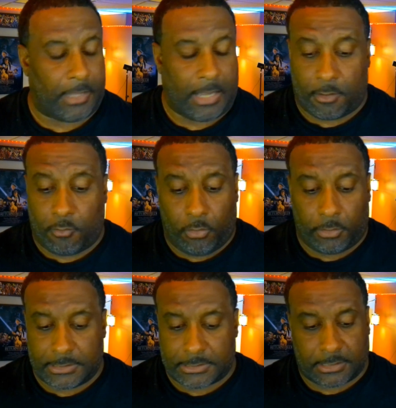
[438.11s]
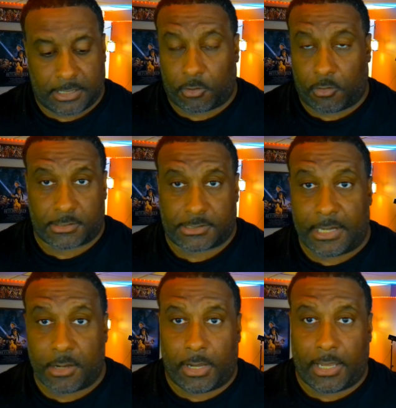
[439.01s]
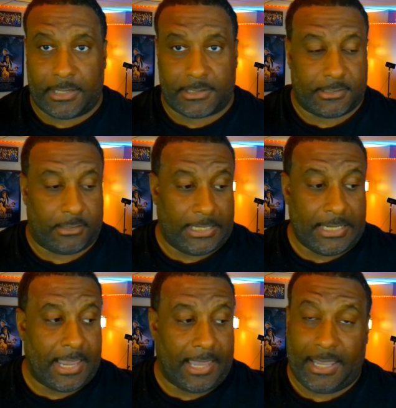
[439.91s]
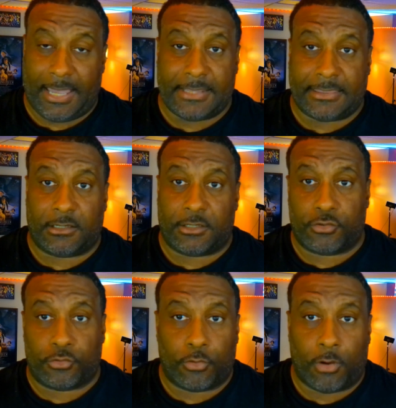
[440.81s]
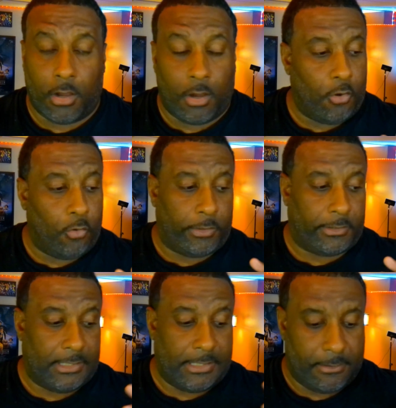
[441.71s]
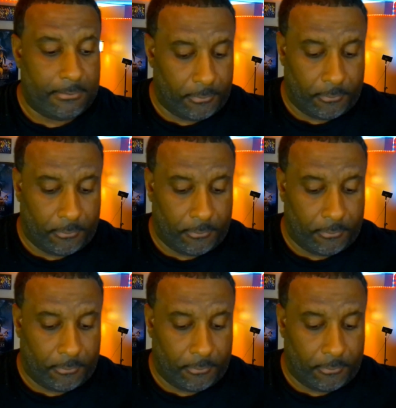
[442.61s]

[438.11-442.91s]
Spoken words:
I don't want this to come across anyway as though he had anything to do with the